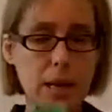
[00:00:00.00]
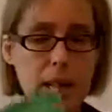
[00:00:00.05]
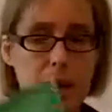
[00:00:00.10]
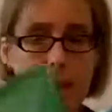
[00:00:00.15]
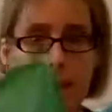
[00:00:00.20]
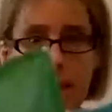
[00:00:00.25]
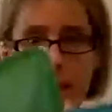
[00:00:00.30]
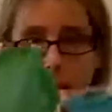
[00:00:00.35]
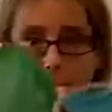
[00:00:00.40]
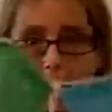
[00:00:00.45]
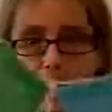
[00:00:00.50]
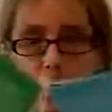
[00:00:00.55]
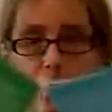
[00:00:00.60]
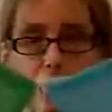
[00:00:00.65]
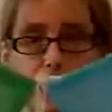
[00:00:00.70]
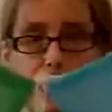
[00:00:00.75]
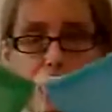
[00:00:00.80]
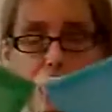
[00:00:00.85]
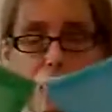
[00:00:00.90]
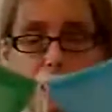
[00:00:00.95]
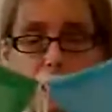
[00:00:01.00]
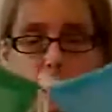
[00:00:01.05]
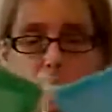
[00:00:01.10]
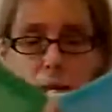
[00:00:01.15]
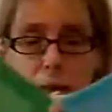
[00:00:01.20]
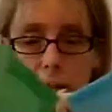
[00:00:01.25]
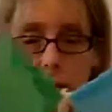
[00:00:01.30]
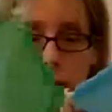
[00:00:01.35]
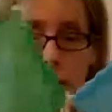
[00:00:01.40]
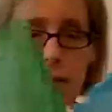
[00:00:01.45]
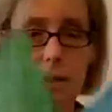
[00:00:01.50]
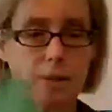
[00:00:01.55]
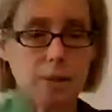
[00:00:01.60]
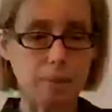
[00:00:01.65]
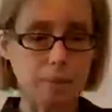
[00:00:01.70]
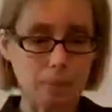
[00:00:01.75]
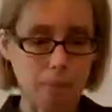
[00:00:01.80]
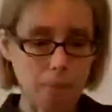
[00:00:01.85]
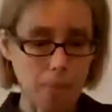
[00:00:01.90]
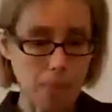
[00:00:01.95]
next is
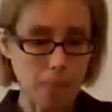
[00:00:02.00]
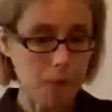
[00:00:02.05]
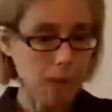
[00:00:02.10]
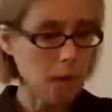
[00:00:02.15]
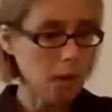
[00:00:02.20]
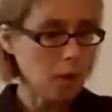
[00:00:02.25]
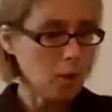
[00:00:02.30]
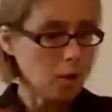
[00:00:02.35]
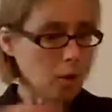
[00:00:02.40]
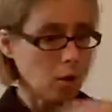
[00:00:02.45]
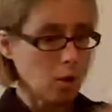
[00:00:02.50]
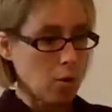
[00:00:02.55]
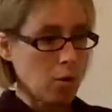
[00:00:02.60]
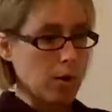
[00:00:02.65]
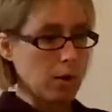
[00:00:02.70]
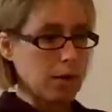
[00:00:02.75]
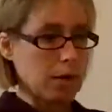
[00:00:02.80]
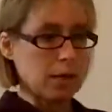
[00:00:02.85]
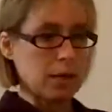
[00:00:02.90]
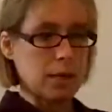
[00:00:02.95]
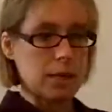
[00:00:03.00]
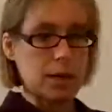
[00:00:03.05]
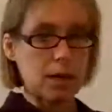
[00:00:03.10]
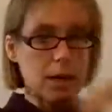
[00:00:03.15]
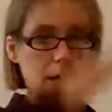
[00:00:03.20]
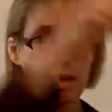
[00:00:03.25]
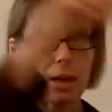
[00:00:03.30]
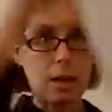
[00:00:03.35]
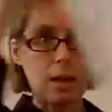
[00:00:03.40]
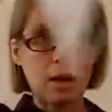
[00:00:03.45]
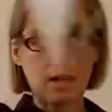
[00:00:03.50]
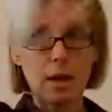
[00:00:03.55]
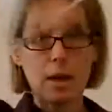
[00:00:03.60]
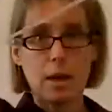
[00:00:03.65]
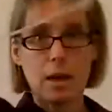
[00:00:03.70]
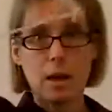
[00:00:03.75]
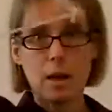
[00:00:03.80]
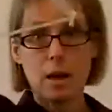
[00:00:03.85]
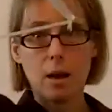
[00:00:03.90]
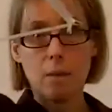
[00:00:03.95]
you're going to take
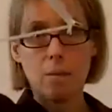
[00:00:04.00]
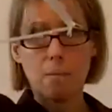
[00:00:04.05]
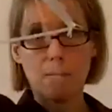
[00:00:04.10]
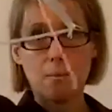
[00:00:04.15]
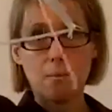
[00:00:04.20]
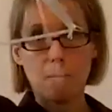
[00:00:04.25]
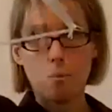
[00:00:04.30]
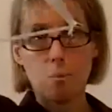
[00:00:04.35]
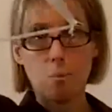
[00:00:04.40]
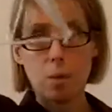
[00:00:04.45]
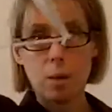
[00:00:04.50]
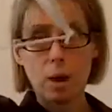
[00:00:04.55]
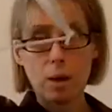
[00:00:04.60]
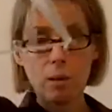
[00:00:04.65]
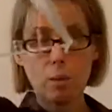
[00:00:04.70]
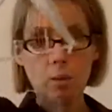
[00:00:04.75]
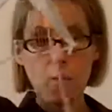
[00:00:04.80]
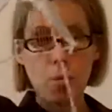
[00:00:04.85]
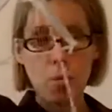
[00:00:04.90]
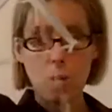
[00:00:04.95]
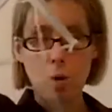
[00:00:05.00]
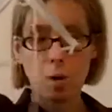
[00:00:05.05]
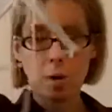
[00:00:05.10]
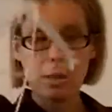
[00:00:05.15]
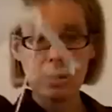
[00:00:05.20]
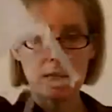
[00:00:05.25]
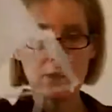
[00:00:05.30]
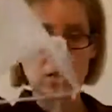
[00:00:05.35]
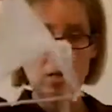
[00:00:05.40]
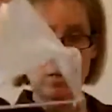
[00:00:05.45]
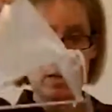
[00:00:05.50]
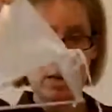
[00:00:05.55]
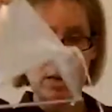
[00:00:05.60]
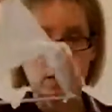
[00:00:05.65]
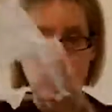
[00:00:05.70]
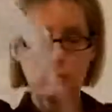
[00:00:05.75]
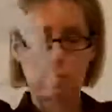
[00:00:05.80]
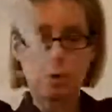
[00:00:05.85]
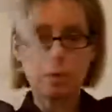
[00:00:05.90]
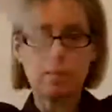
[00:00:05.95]
one more
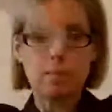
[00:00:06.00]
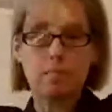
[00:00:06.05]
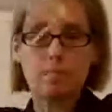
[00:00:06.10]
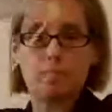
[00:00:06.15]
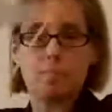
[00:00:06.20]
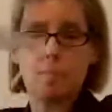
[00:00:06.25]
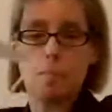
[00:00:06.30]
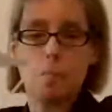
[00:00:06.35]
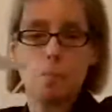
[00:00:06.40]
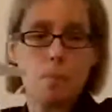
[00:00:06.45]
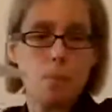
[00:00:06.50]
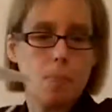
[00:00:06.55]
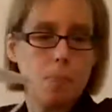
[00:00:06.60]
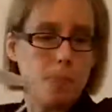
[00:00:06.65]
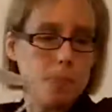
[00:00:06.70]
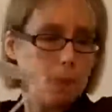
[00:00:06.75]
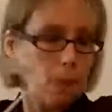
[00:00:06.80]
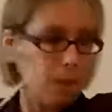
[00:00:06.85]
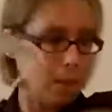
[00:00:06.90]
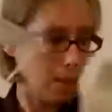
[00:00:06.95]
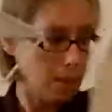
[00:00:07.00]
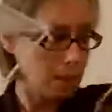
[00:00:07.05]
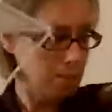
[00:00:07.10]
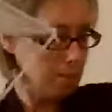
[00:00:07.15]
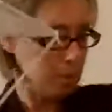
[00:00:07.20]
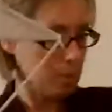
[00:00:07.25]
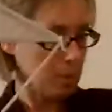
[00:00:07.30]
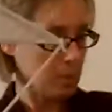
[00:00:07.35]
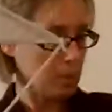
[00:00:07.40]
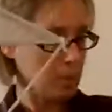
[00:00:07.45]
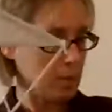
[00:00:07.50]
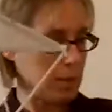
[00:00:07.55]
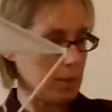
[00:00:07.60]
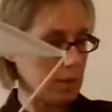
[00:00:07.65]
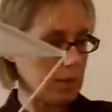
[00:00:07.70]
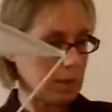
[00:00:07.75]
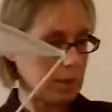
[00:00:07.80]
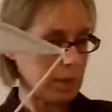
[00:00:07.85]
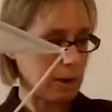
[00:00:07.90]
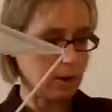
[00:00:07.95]
tetrahedron. Let me move
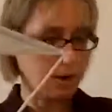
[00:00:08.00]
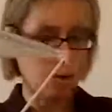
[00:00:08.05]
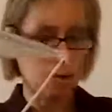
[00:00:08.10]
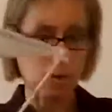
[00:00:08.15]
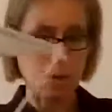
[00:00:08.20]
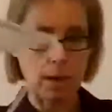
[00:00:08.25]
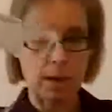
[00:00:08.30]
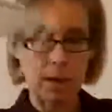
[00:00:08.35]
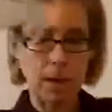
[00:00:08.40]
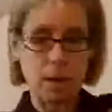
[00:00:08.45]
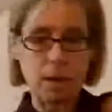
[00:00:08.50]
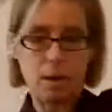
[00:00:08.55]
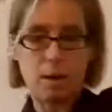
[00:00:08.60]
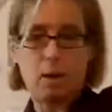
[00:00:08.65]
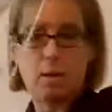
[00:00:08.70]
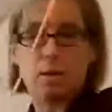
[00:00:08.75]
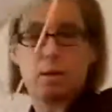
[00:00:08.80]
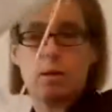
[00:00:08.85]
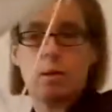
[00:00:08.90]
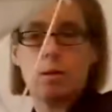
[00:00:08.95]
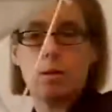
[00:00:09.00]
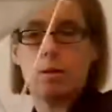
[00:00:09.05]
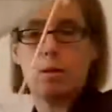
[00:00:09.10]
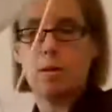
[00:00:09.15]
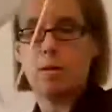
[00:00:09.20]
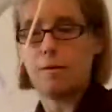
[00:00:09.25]
these out of the way. I don't know